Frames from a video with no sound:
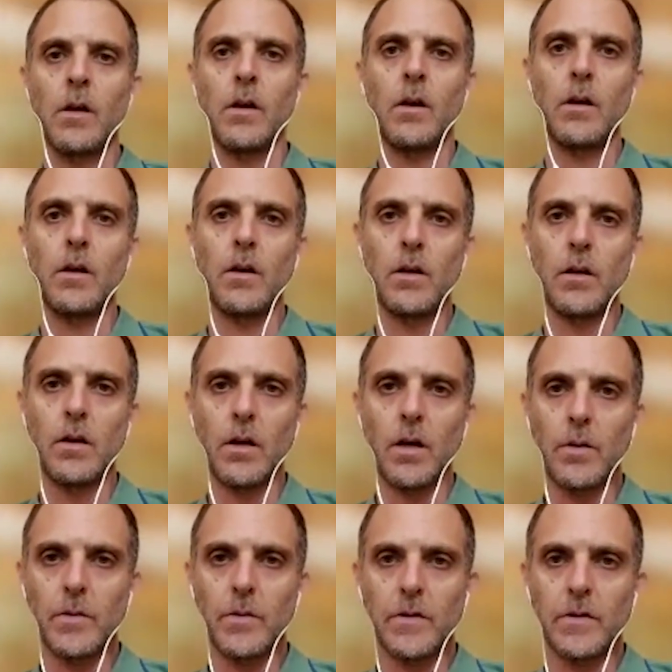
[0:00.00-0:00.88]

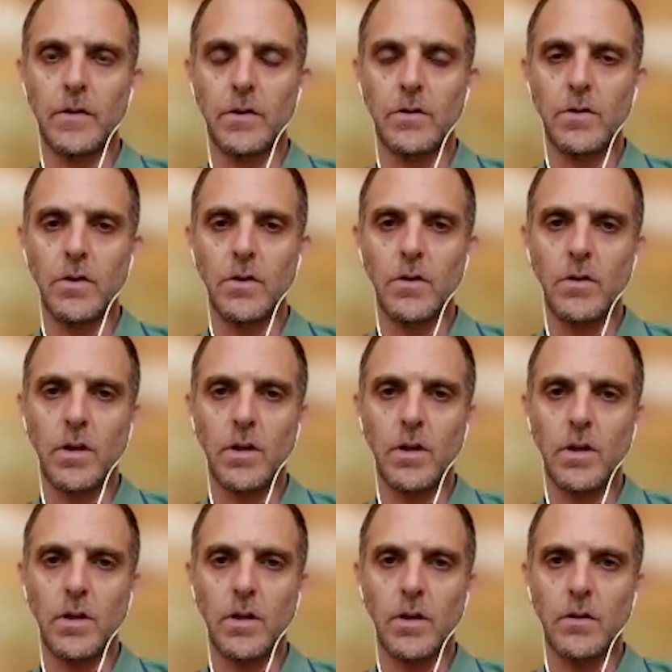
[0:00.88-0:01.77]
I'm a teacher.
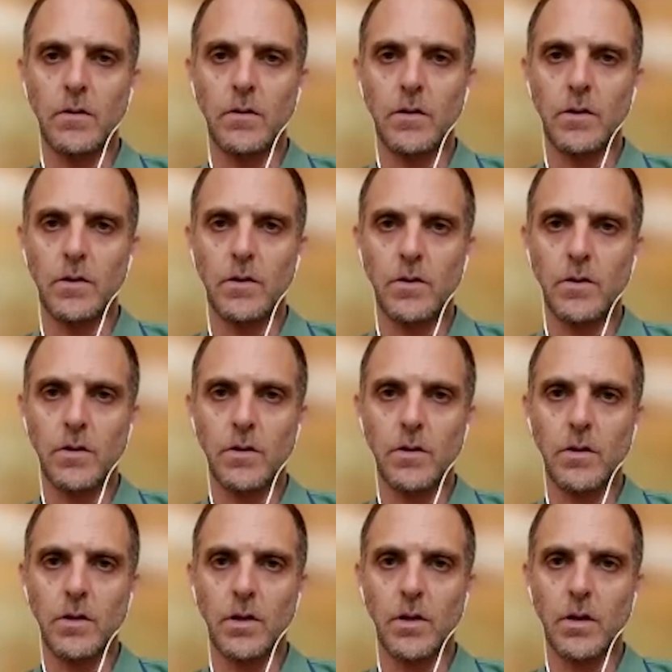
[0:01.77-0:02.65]
I teach
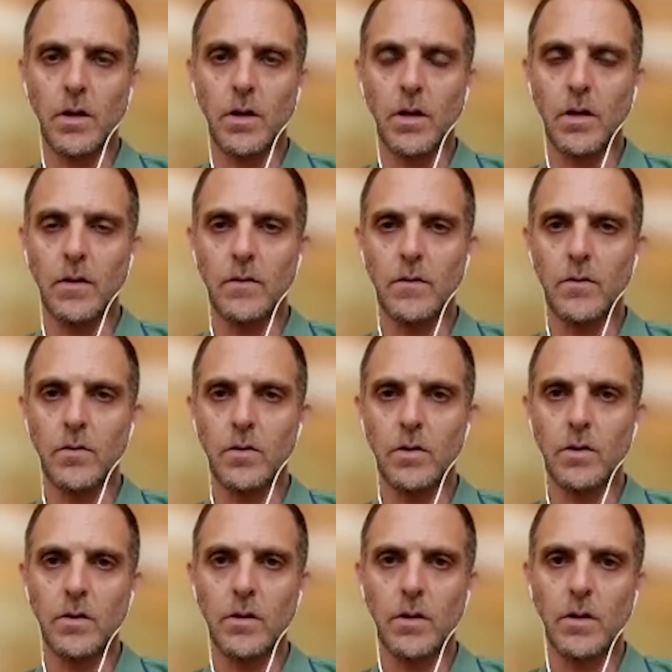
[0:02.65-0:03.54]
in high school
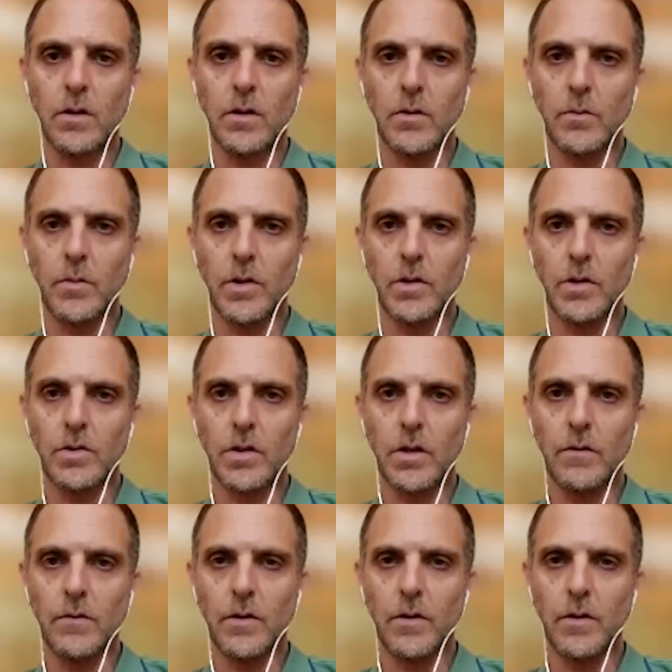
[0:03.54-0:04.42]
in Be'er
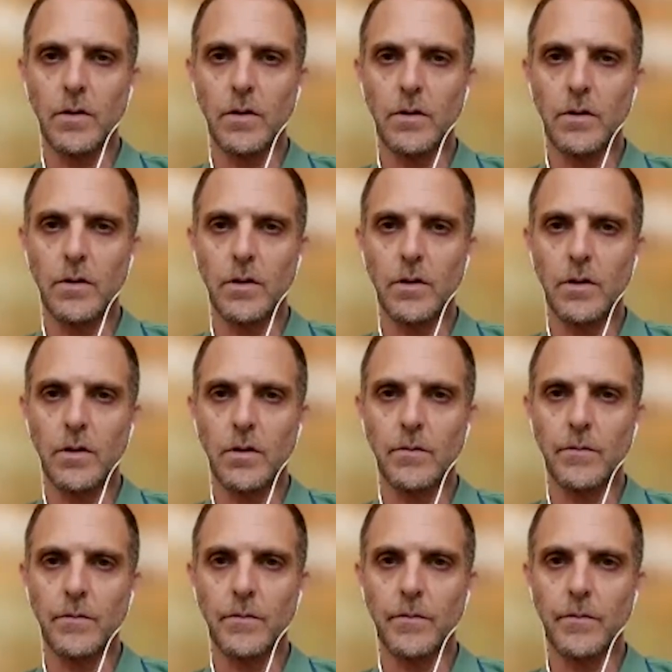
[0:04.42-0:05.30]
Sheva,
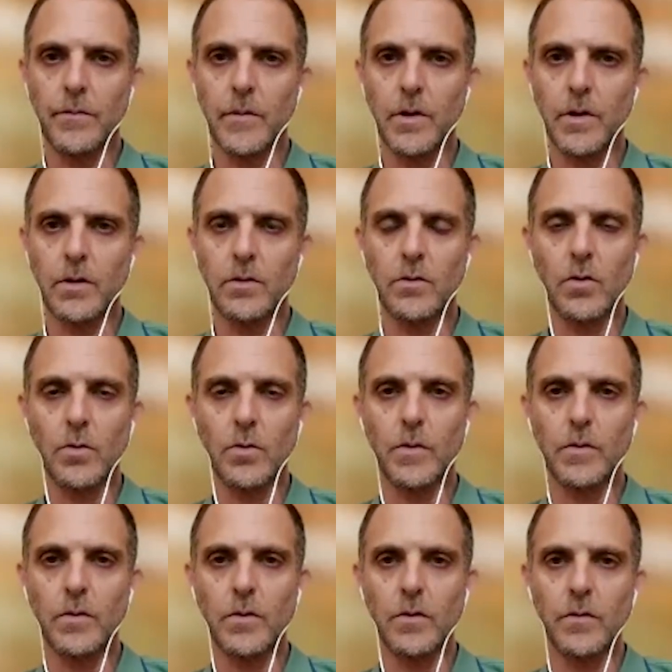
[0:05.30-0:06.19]
in
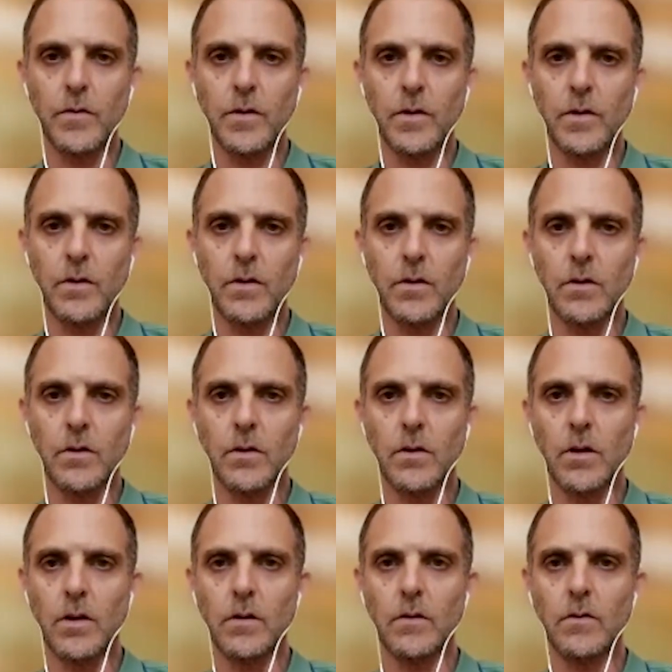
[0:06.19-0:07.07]
Anthroposophic
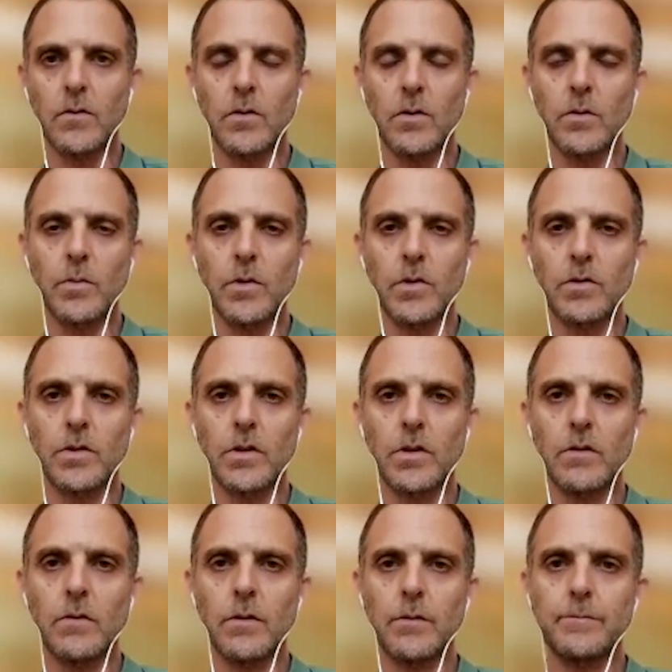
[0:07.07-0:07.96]
High School in Be'er Sheva.